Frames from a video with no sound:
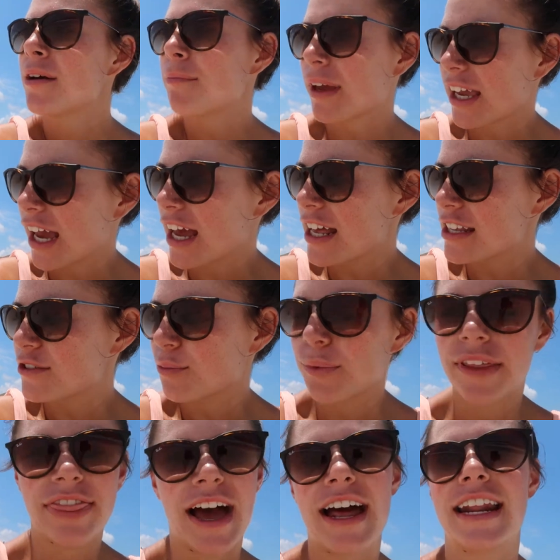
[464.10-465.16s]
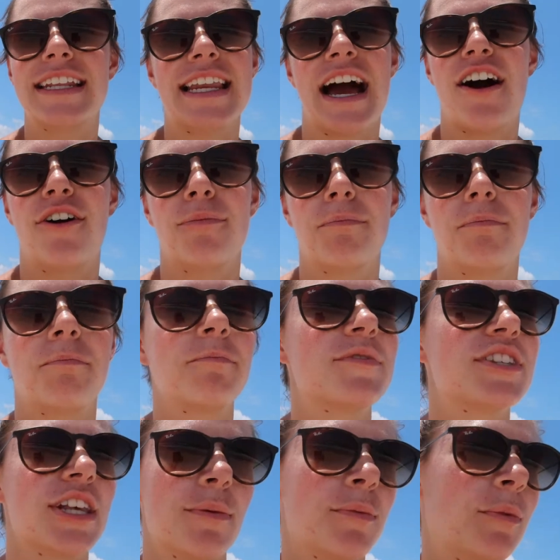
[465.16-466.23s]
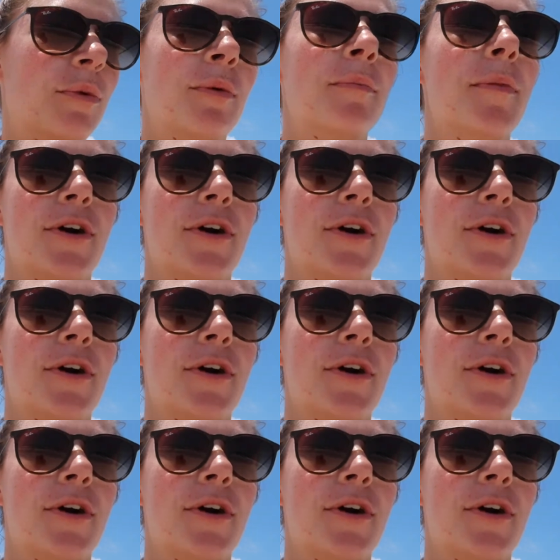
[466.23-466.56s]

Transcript: because without a doubt, someone will